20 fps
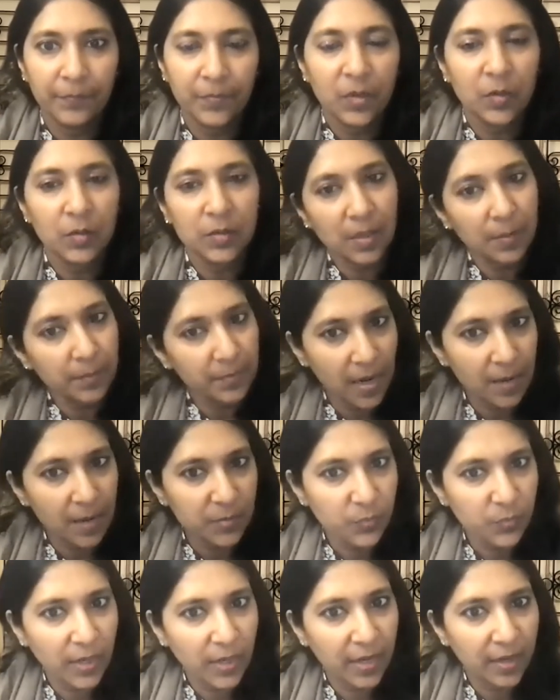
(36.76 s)
sometimes
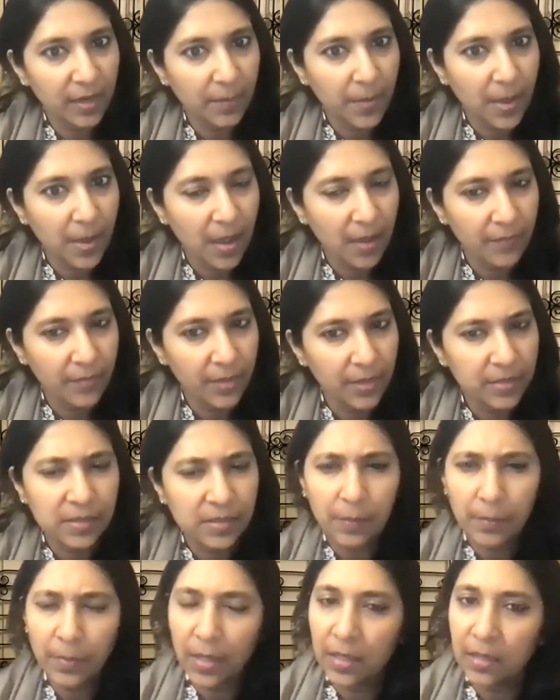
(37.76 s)
we end up having
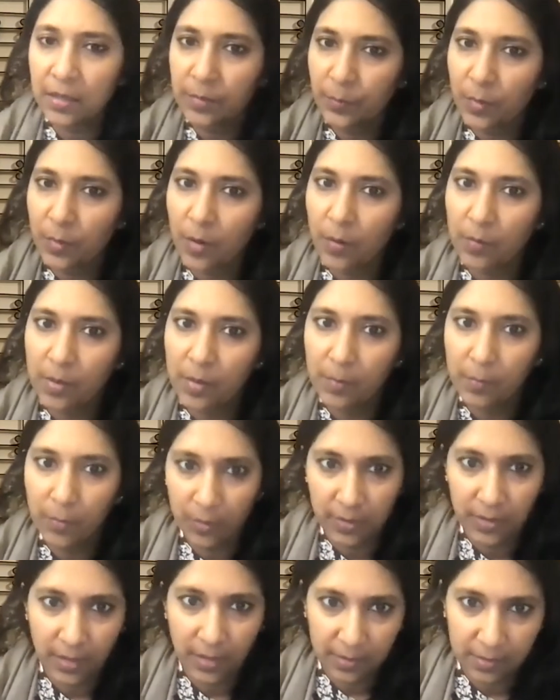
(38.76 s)
some health problem or
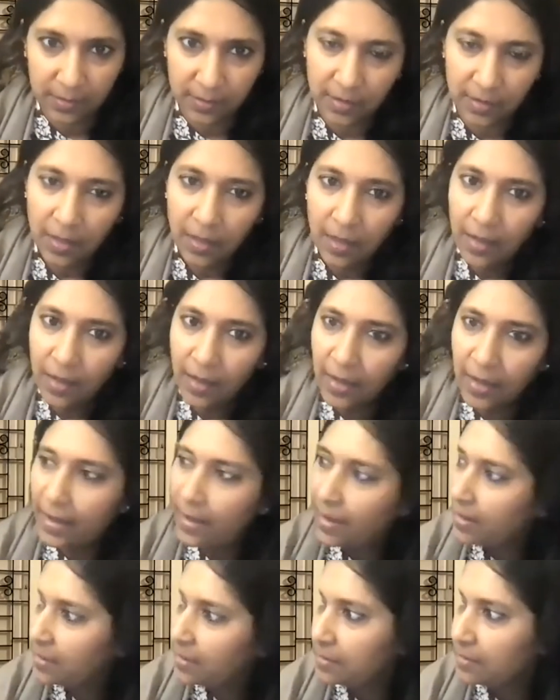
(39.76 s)
the other,
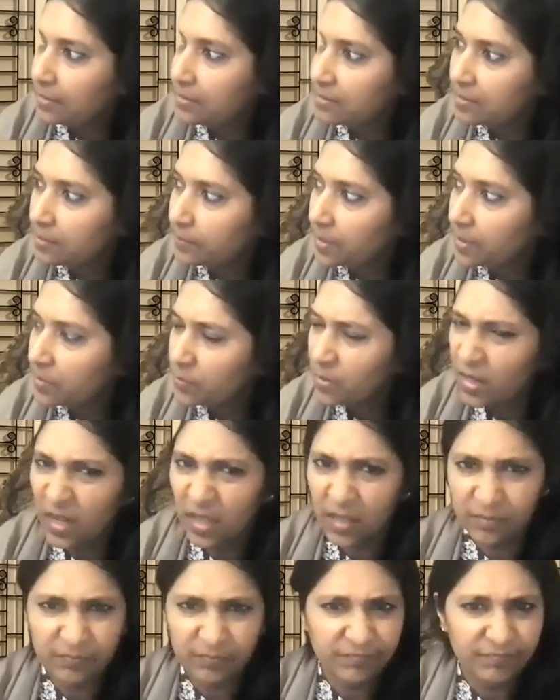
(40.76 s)
and sometimes we're like,
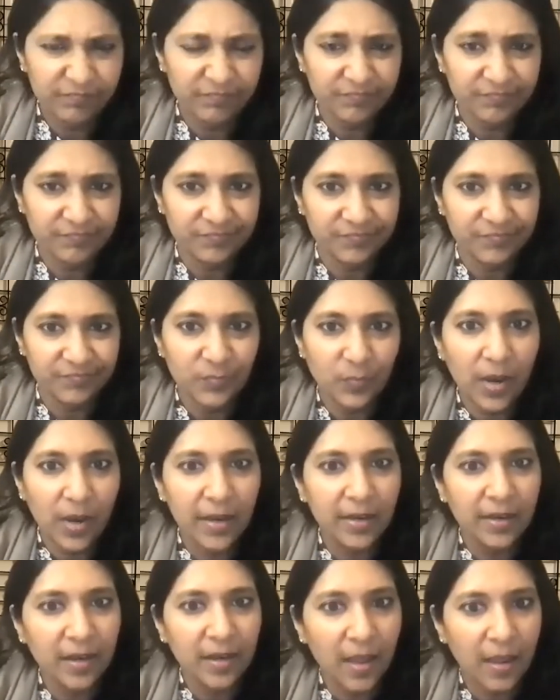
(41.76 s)
why
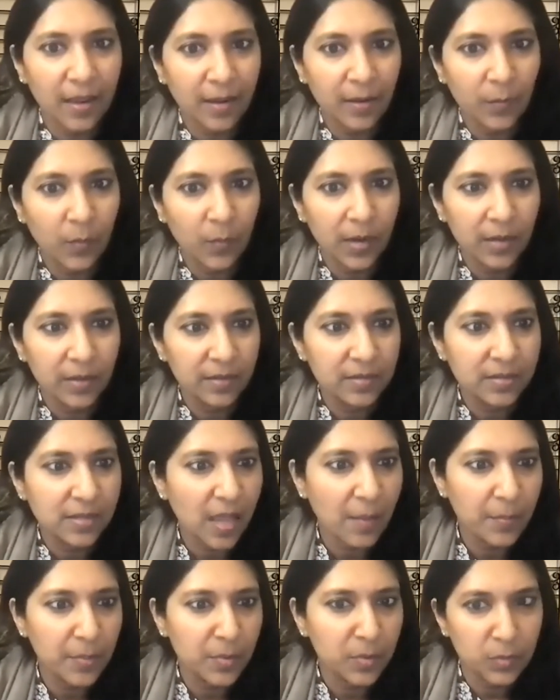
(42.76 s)
did this
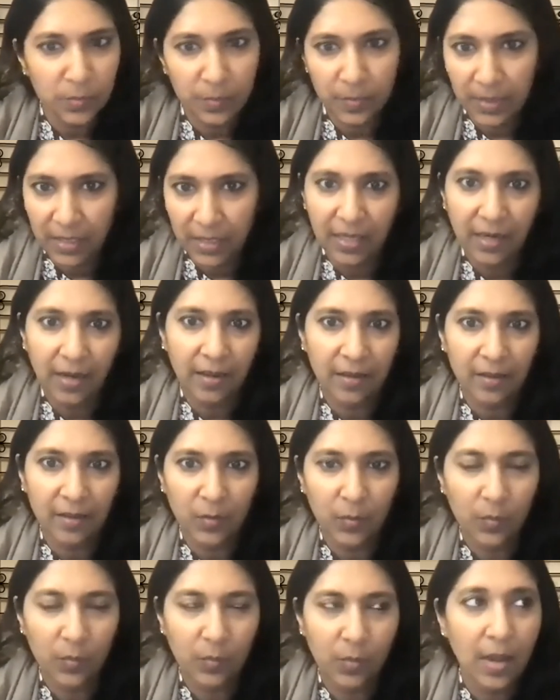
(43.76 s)
happen to me? Like,
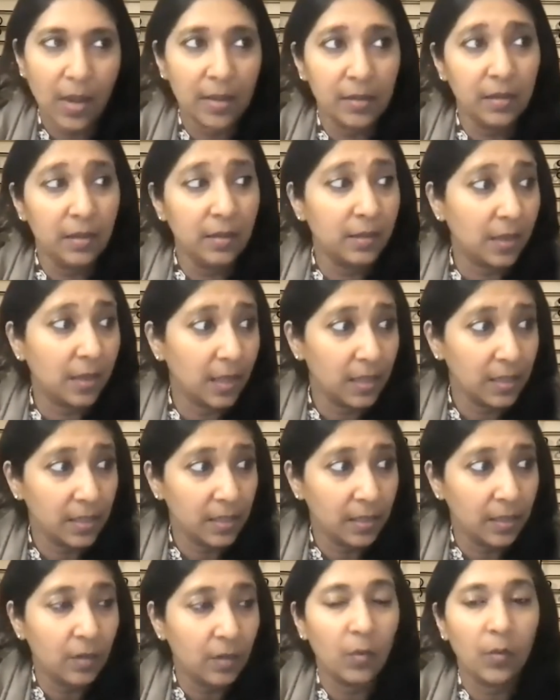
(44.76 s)
I eat
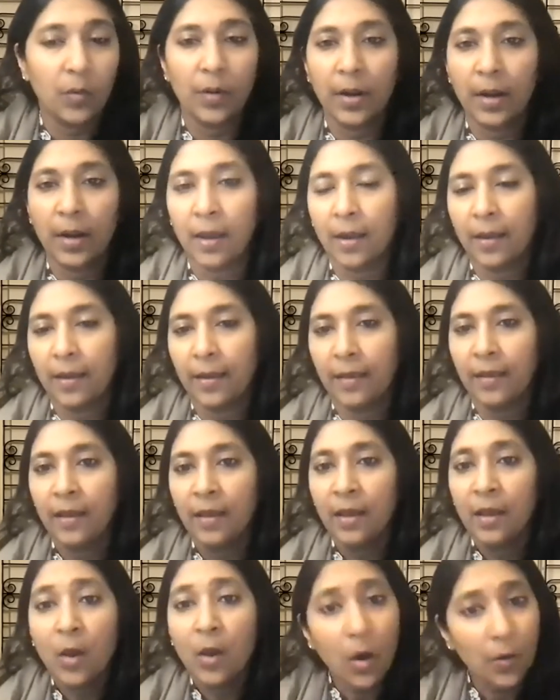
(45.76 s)
healthy, or I
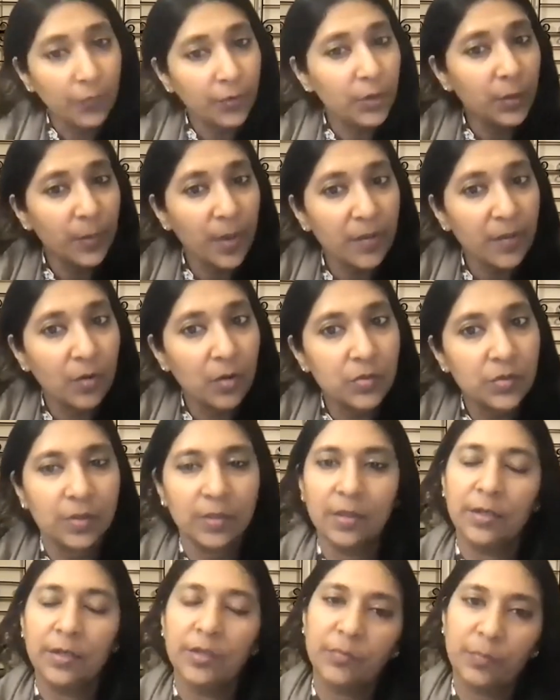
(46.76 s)
often you may have also
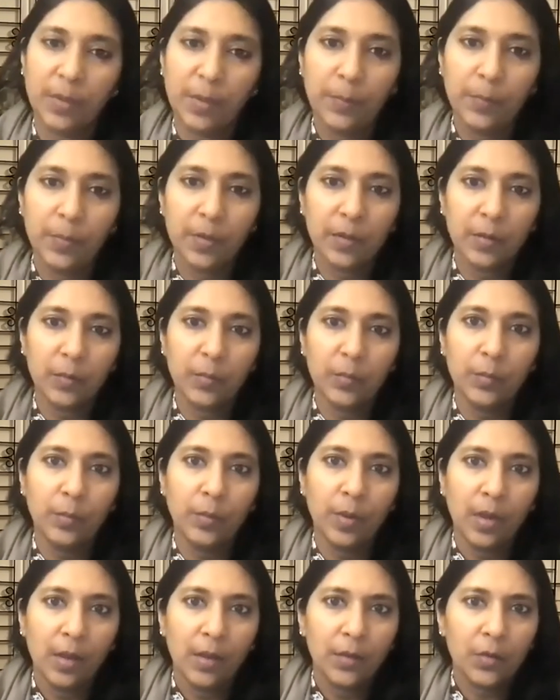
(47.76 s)
heard of people
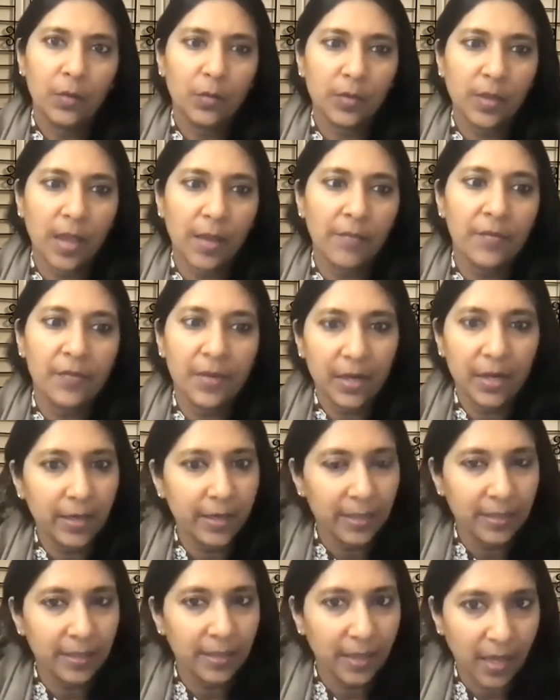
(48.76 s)
who they have a very
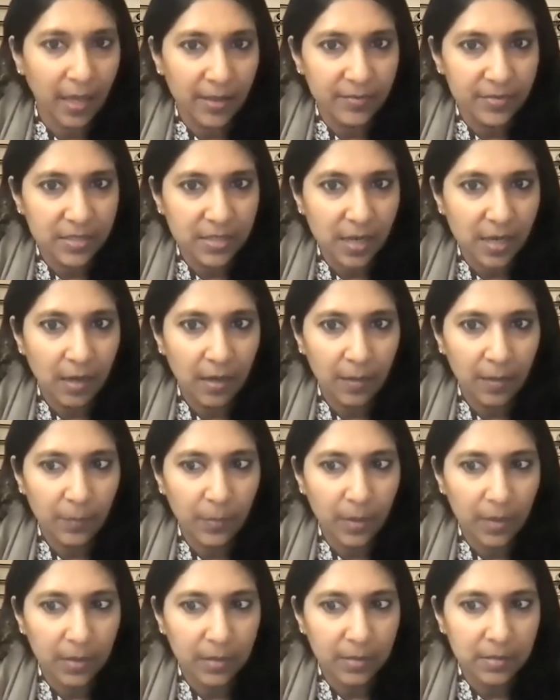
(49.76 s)
healthy lifestyle,
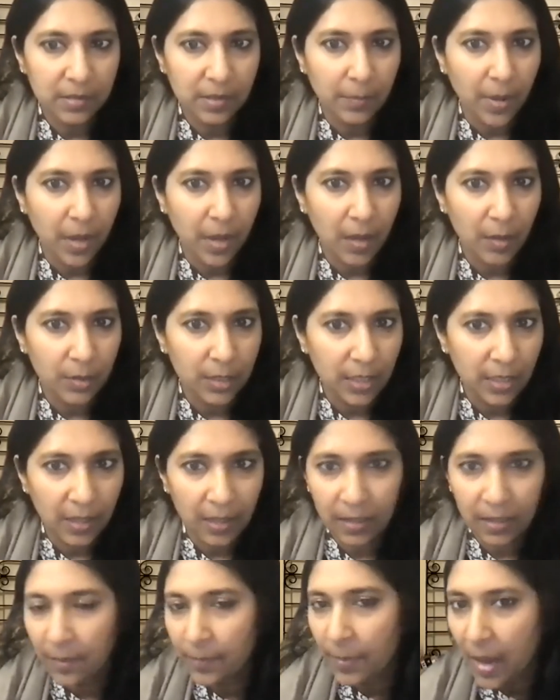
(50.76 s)
but somehow they
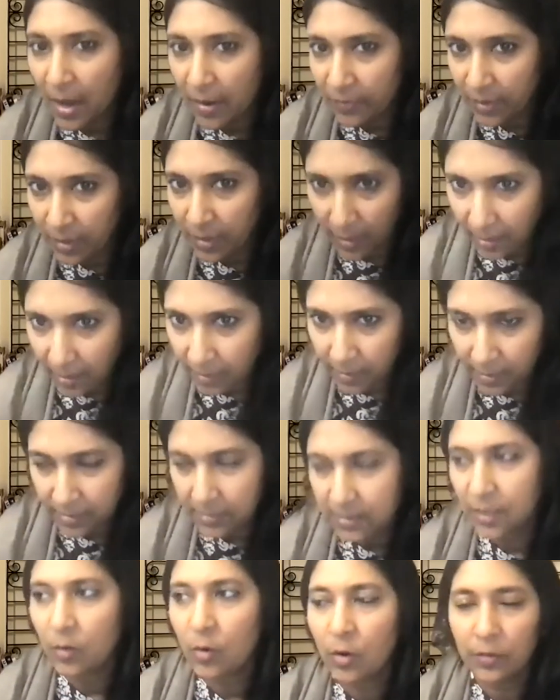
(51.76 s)
end up having, like, let's
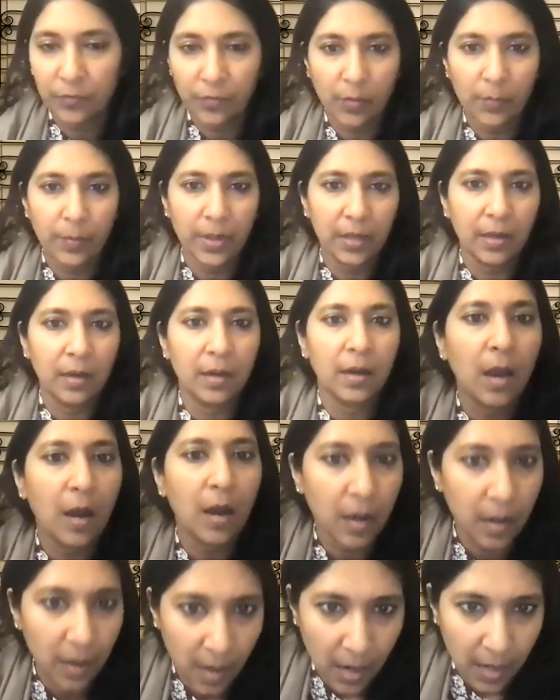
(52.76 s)
say, God forbid, a
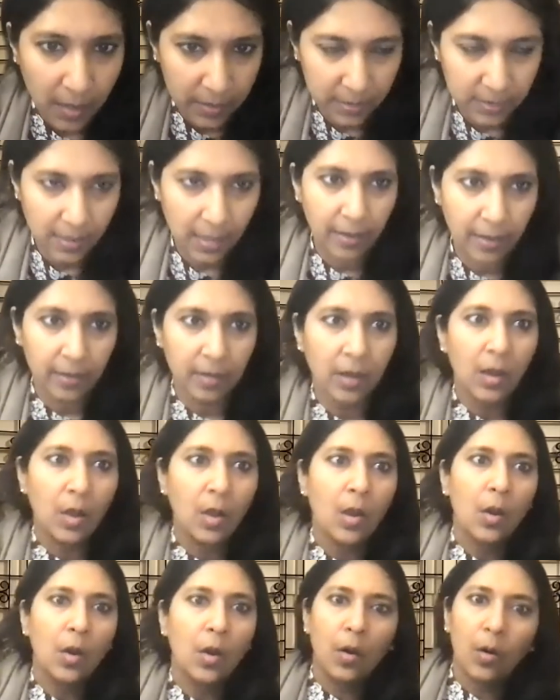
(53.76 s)
heart attack,
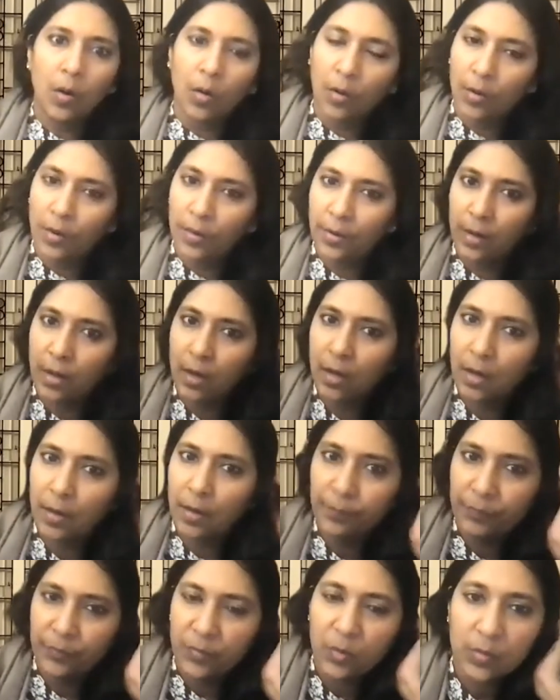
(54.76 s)
or
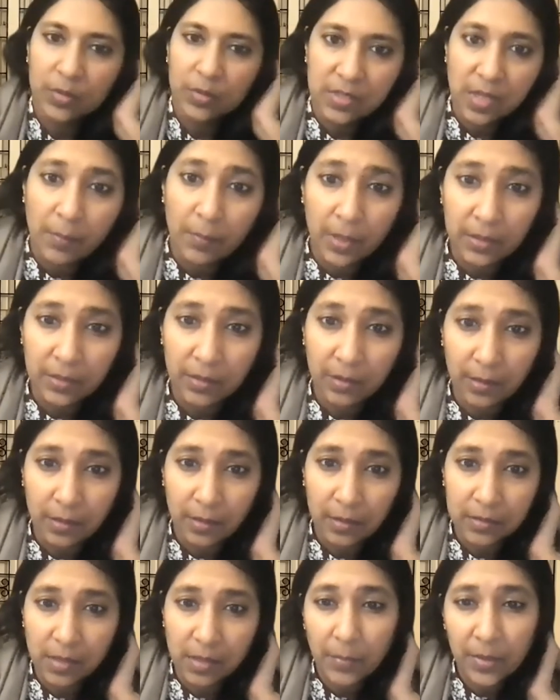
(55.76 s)
some other
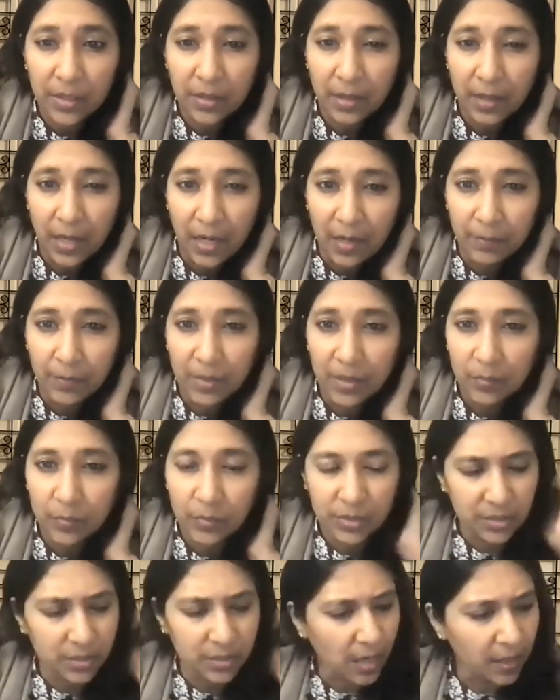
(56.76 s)
ailment,
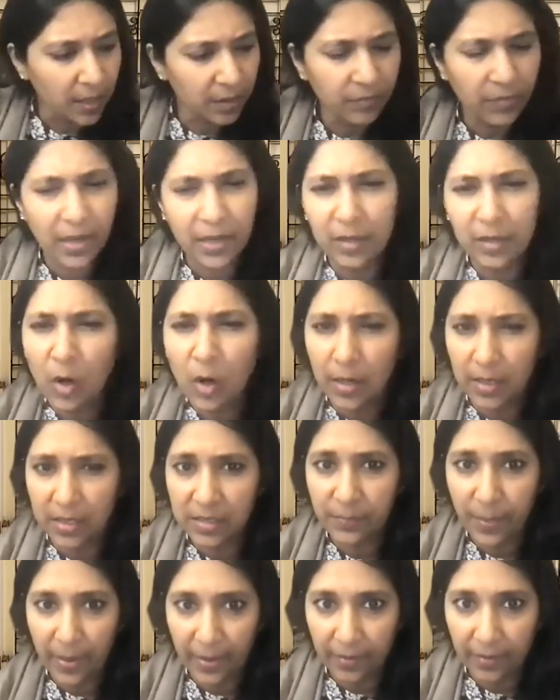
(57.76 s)
which is kind of like not
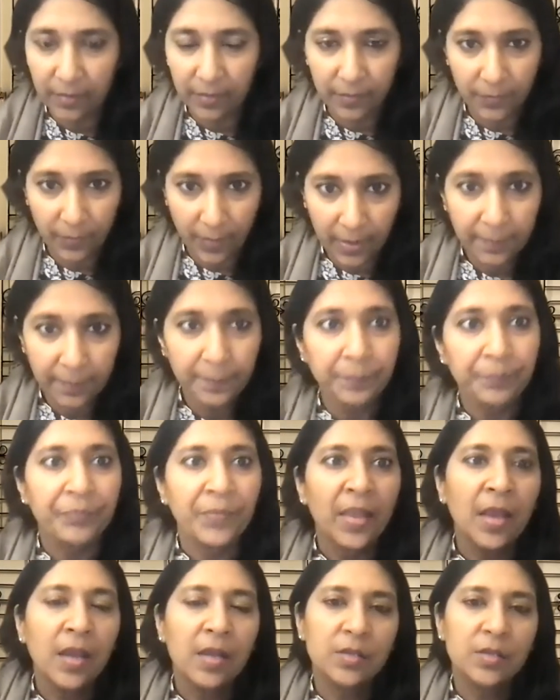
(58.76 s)
expected, right?
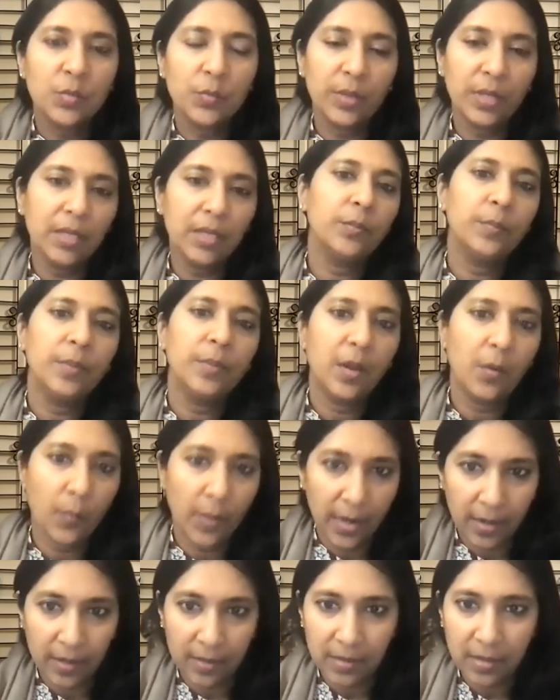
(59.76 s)
So we need to be
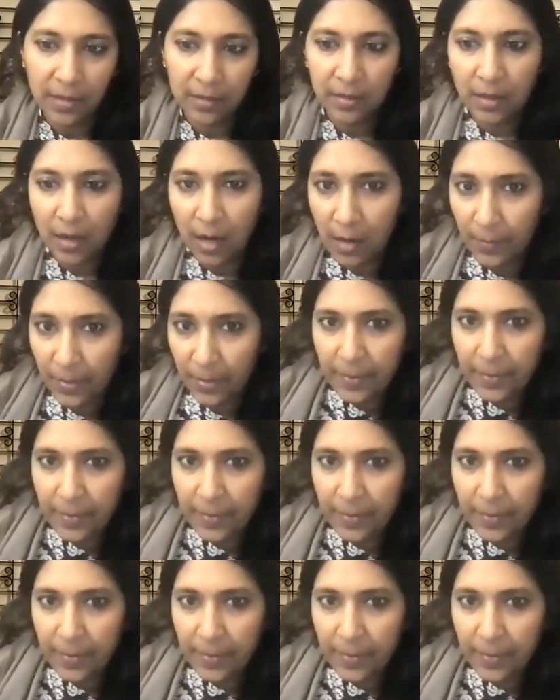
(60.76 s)
aware that the karmic